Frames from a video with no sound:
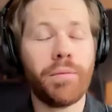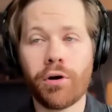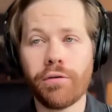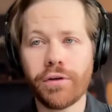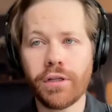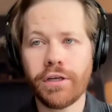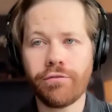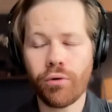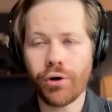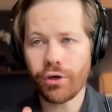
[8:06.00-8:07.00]
perfectly
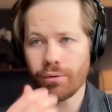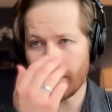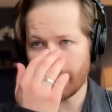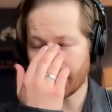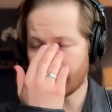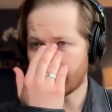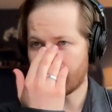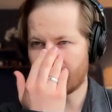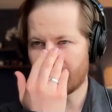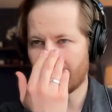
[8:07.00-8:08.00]
for you because
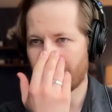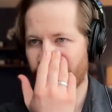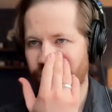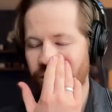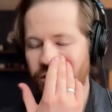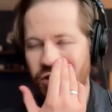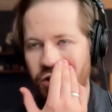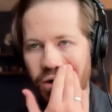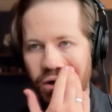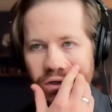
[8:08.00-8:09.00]
the first 2
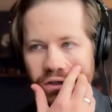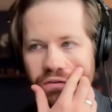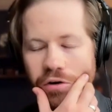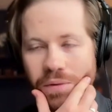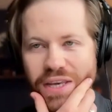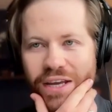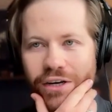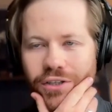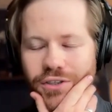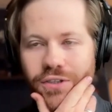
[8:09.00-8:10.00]
are really for
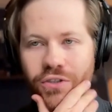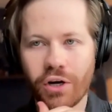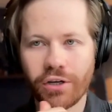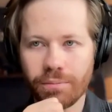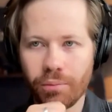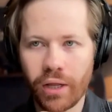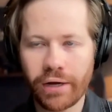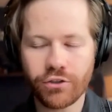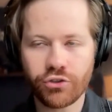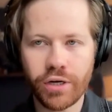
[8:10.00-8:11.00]
beginners starting to pull out a
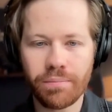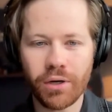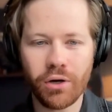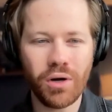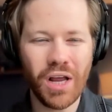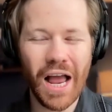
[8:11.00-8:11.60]
straight bow.